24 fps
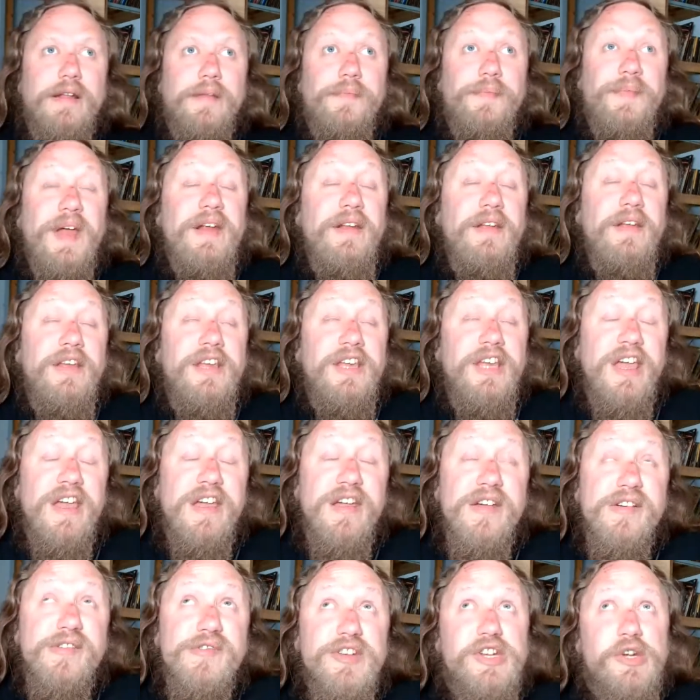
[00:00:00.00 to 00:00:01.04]
They're a
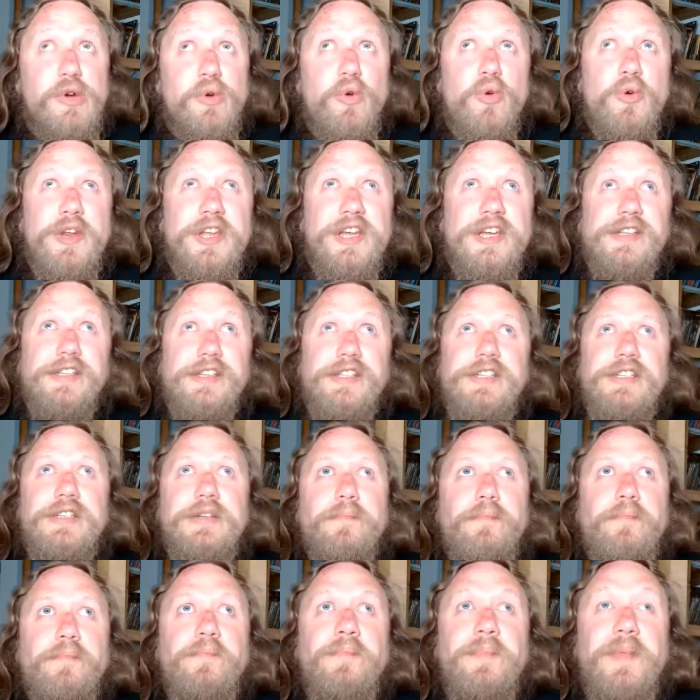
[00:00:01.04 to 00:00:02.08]
huge audience.
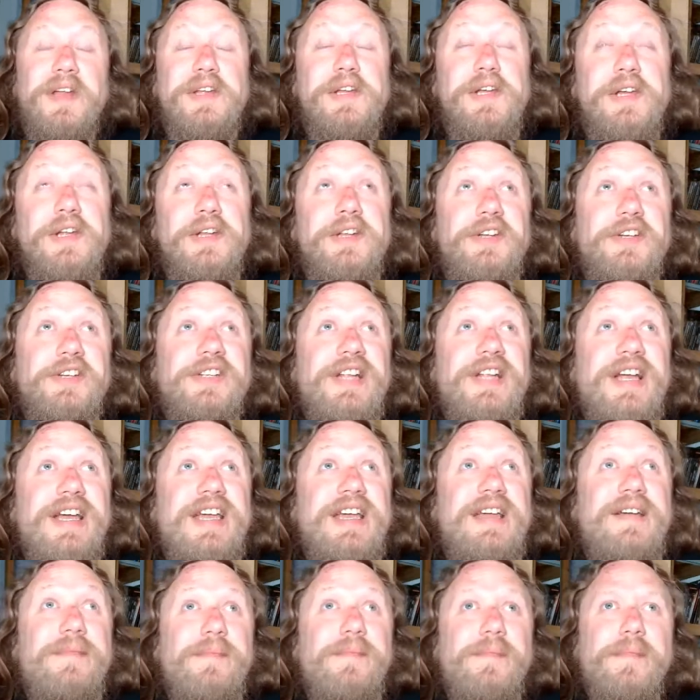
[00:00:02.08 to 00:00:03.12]
As you can just
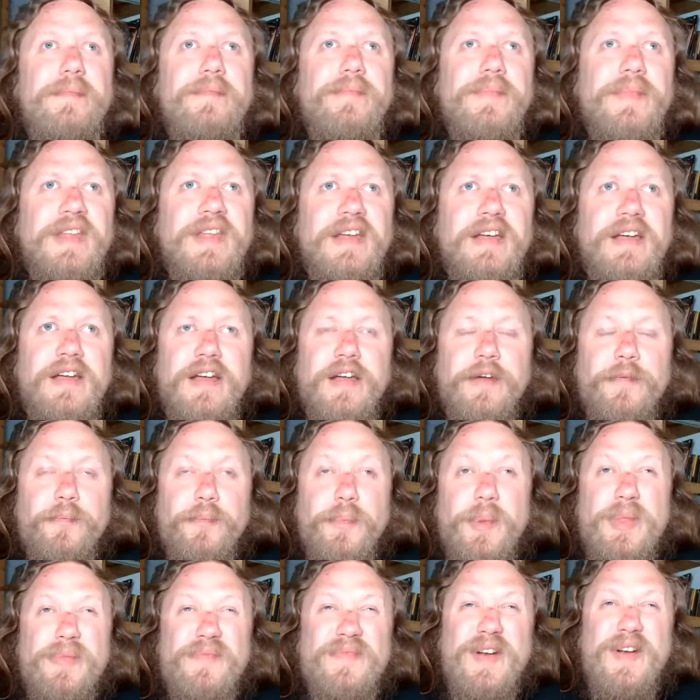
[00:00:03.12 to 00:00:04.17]
like,
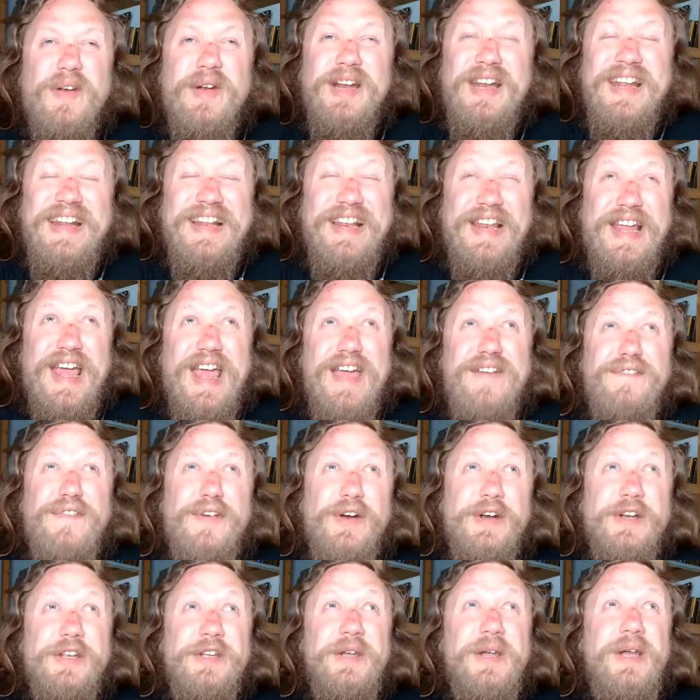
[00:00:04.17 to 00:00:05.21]
with very little
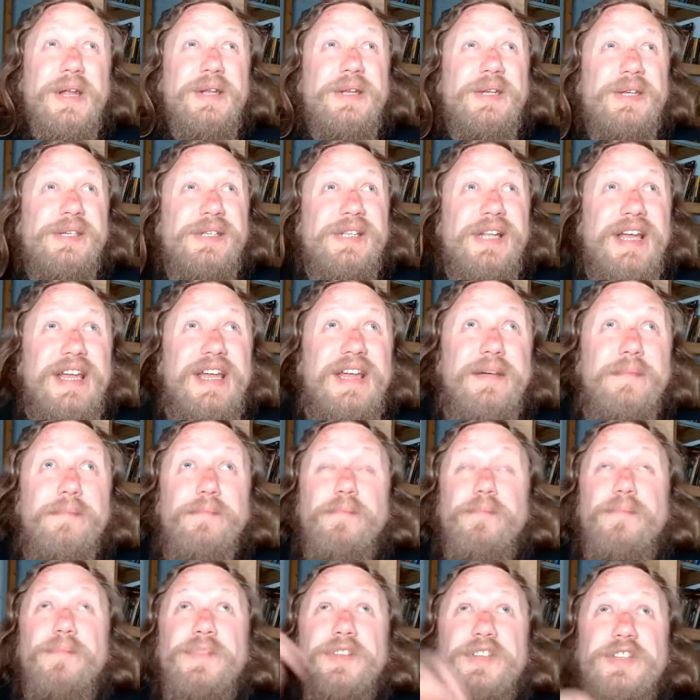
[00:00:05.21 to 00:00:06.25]
effort, you can just like
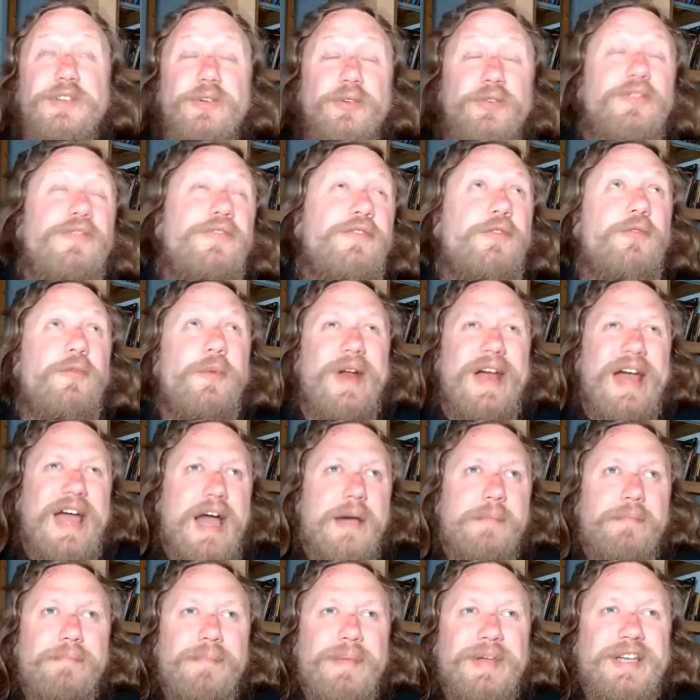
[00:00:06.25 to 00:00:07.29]
sort of
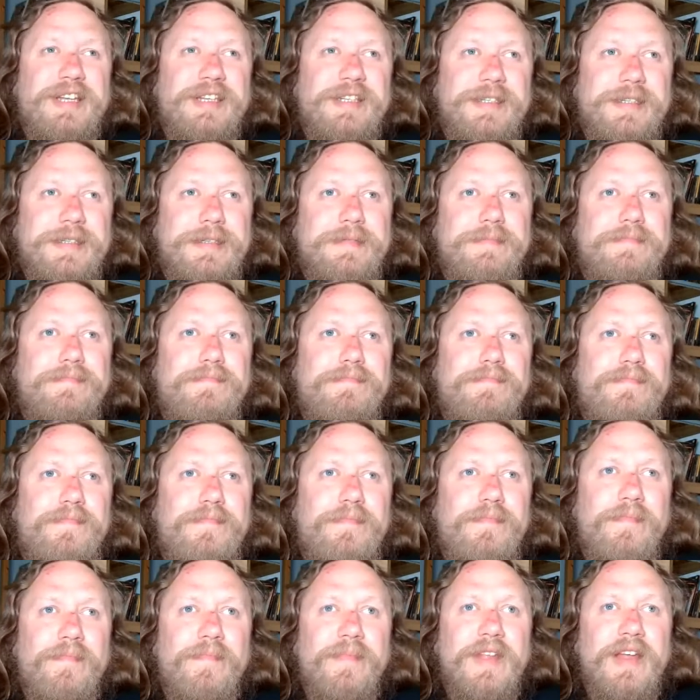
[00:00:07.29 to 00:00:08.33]
grab, because
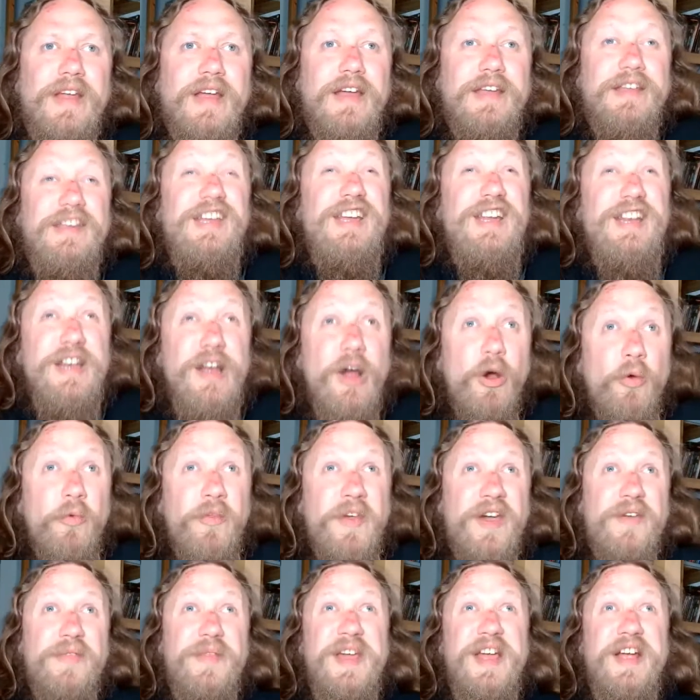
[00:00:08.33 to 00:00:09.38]

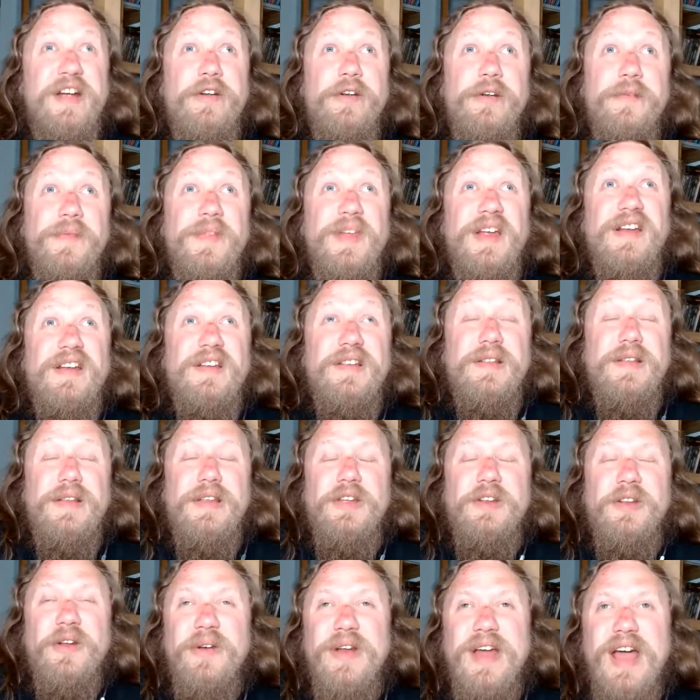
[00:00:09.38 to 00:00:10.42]
they're there.
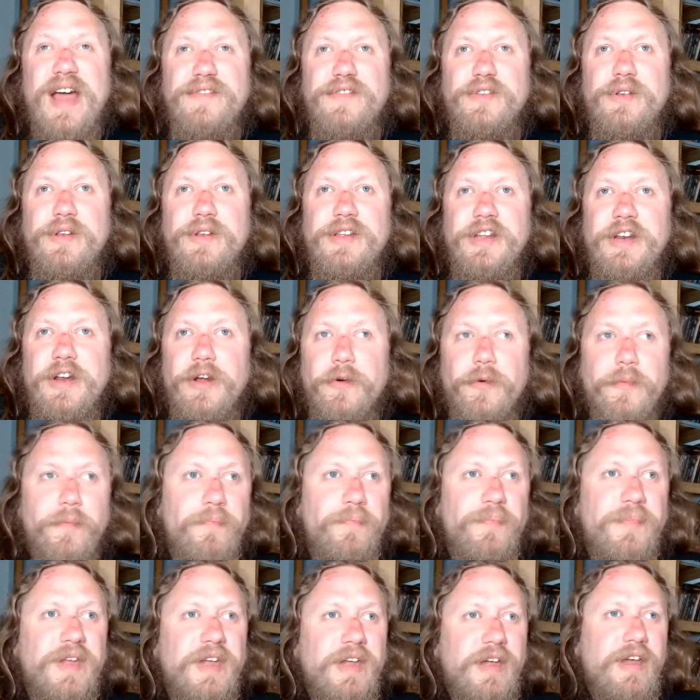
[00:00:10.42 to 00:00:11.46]
You don't have to,
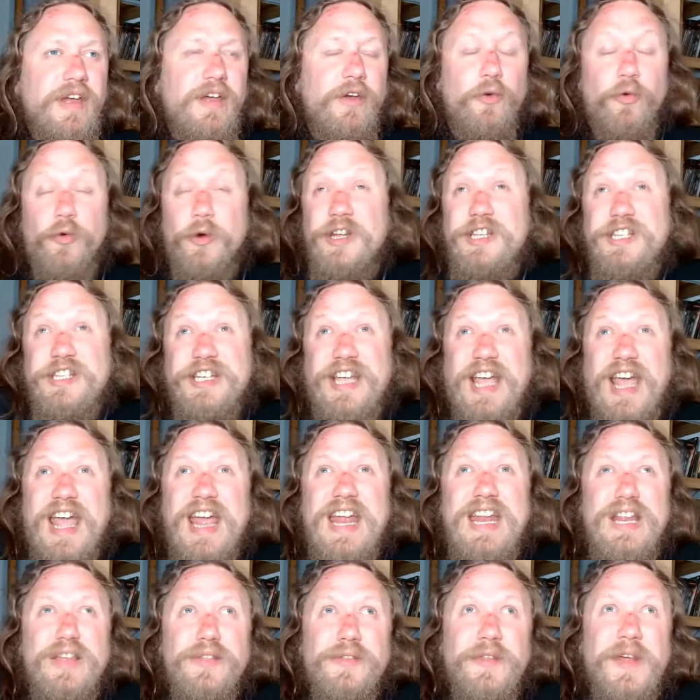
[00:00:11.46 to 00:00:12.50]
risk
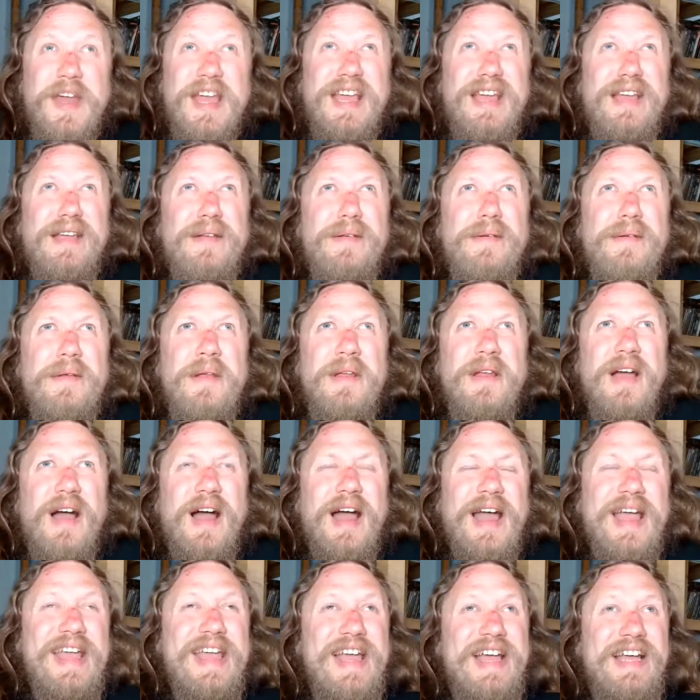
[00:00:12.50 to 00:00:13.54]
anything,
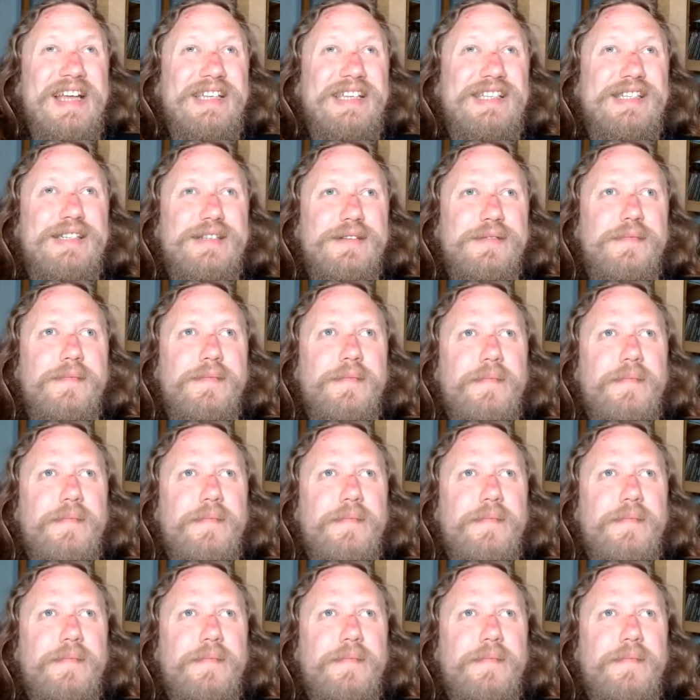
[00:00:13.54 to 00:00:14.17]
I guess.